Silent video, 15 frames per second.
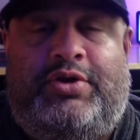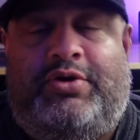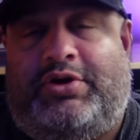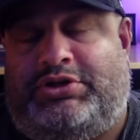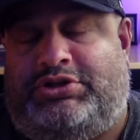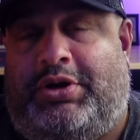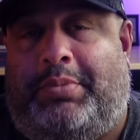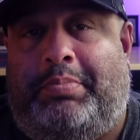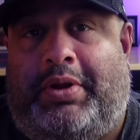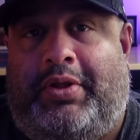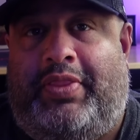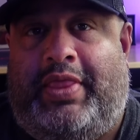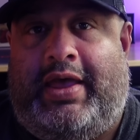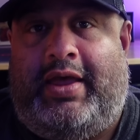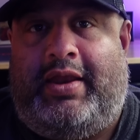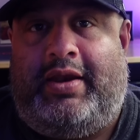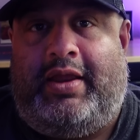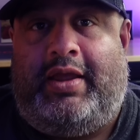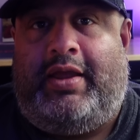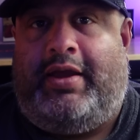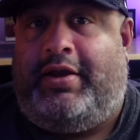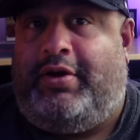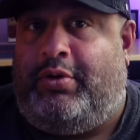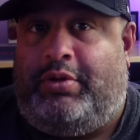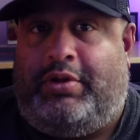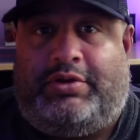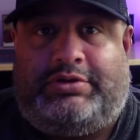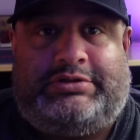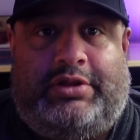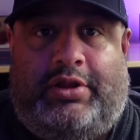You can jump on that, go a
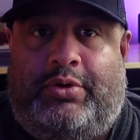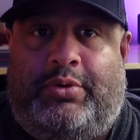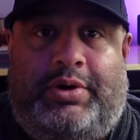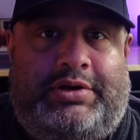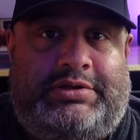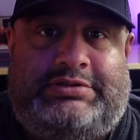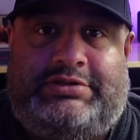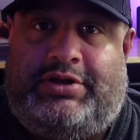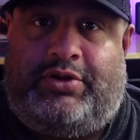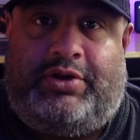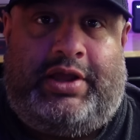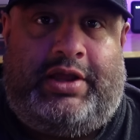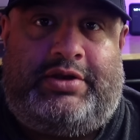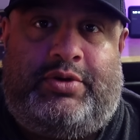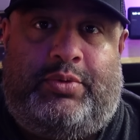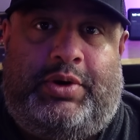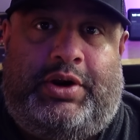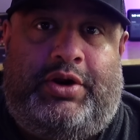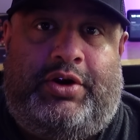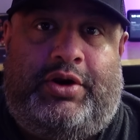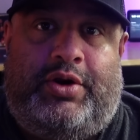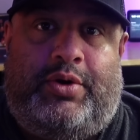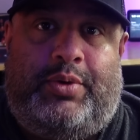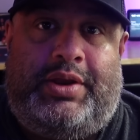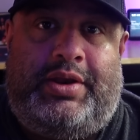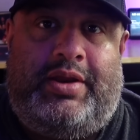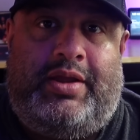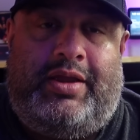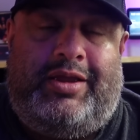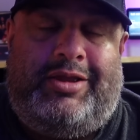little slower, and still get to where you're going.